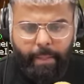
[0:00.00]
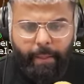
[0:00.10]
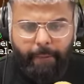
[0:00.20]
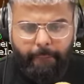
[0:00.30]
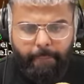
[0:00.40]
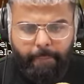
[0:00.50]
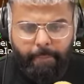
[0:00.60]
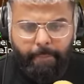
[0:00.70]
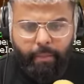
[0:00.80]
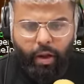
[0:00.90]
Yeah.
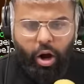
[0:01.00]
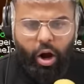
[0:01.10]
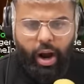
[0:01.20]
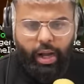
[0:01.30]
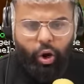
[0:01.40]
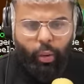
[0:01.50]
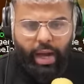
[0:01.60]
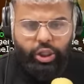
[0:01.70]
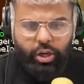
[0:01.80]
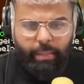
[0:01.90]
All right, yo, we're
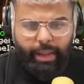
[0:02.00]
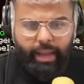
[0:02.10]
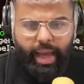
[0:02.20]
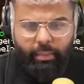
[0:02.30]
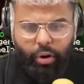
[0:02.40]
actually gonna beat the game,